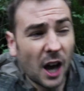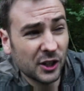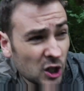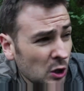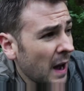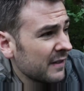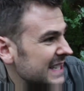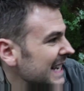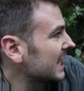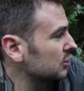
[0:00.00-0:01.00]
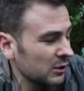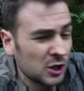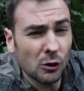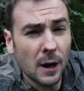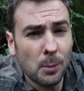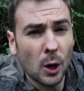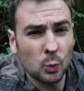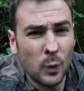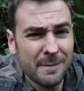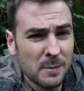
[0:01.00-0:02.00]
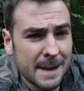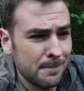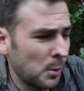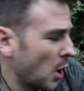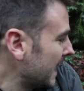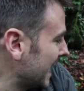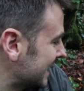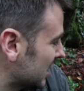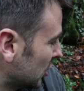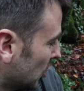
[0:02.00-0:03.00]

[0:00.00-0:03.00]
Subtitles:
I do have a secondary tripod with me, but it's